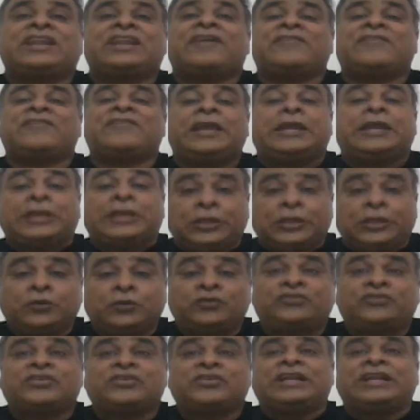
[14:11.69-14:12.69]
have a
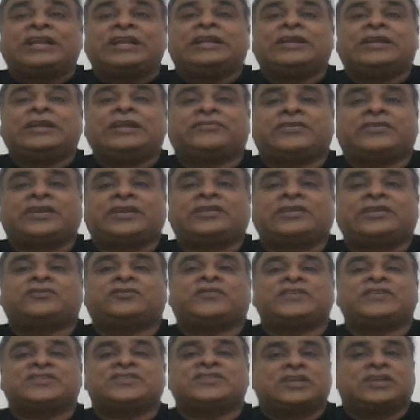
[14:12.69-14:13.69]
user
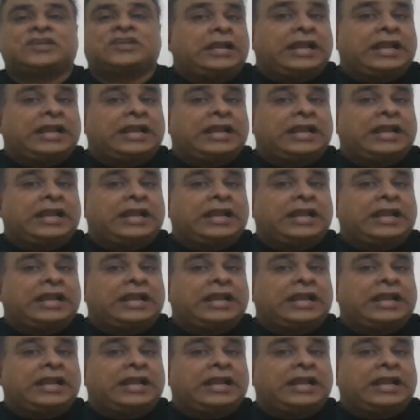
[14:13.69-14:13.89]
interface which